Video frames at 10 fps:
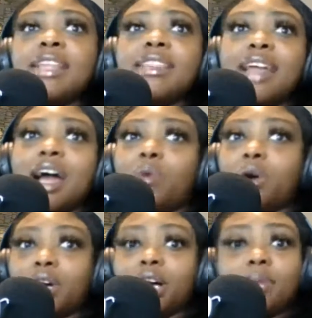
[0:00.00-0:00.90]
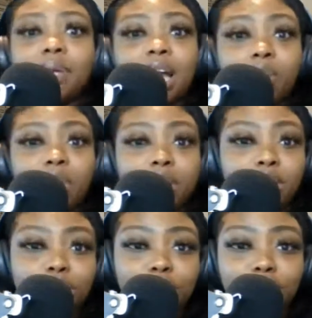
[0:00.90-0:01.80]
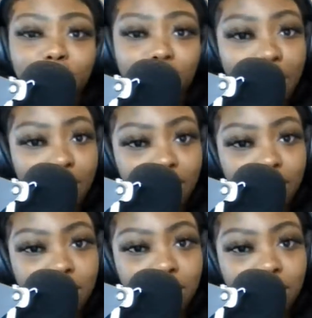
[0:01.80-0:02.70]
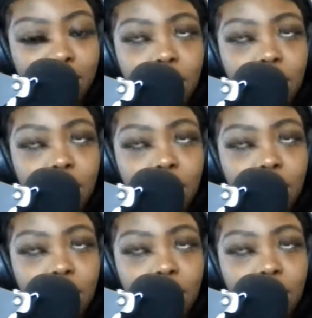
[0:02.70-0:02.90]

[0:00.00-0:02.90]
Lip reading: that I woke up and I wanted to choose violence.